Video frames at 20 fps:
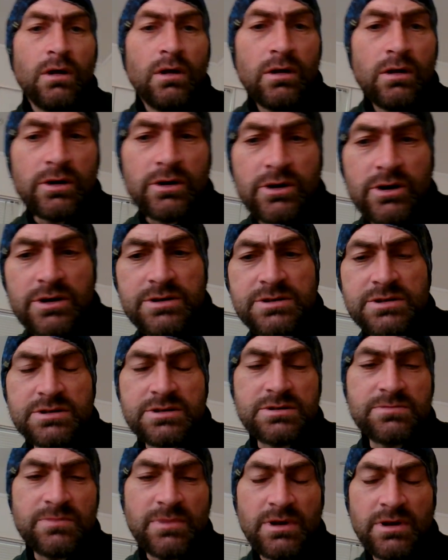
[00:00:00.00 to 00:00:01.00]
Hi guys, this
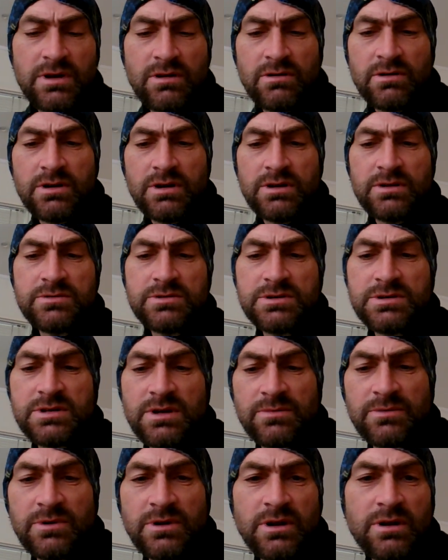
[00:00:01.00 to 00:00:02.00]
is Matt here again. I'm just
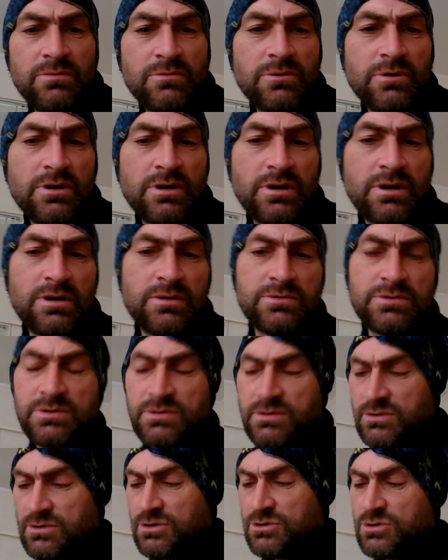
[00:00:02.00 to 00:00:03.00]
updating my
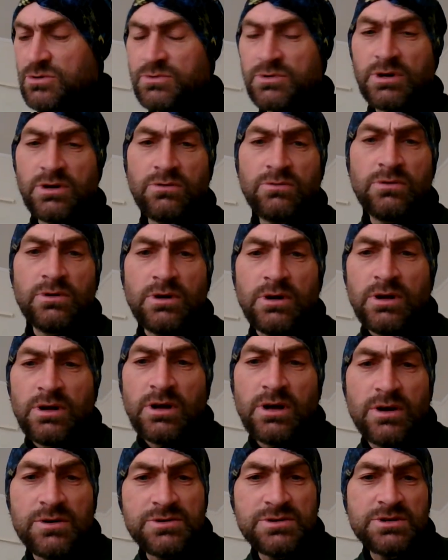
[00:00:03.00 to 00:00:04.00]
YouTube channel.
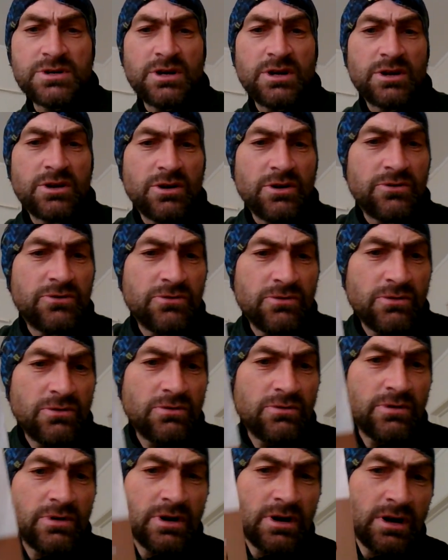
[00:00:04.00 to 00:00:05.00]
I'm just gonna go
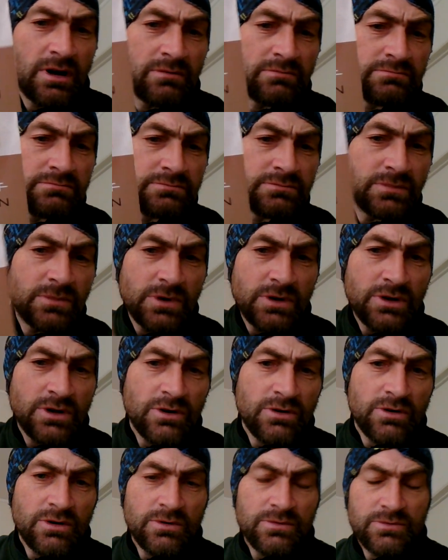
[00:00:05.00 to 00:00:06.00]
through and
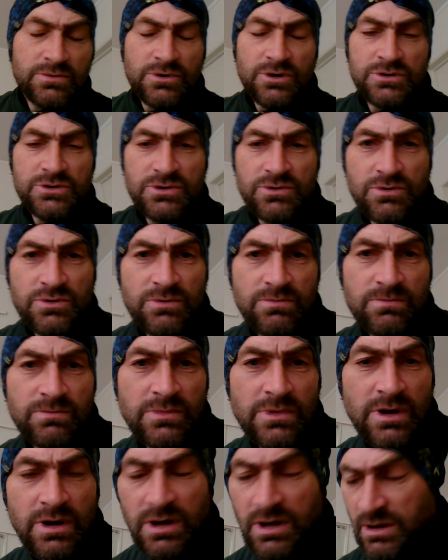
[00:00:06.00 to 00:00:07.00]
I've got to
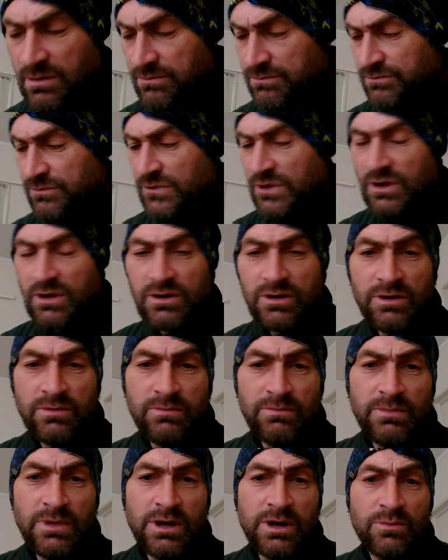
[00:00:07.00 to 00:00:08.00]

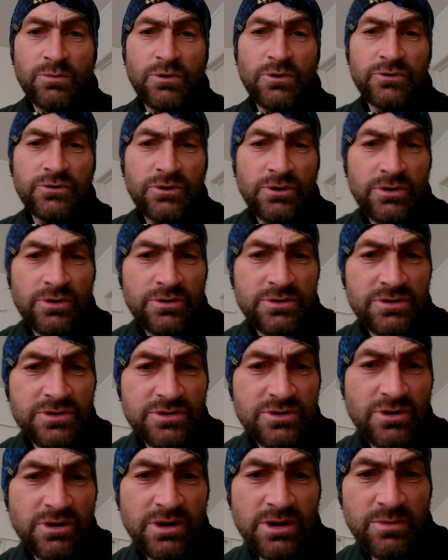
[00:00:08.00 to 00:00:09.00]
make a move soon. I
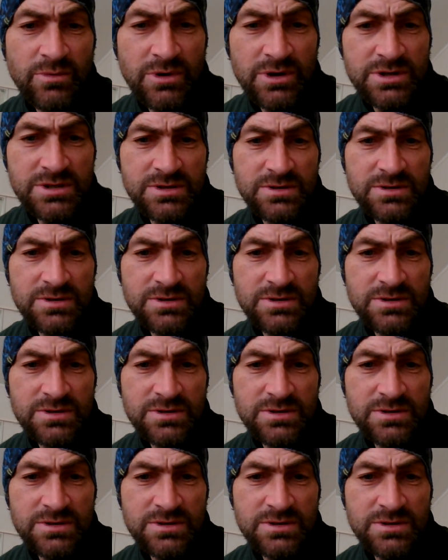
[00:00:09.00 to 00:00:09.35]
just gotta get my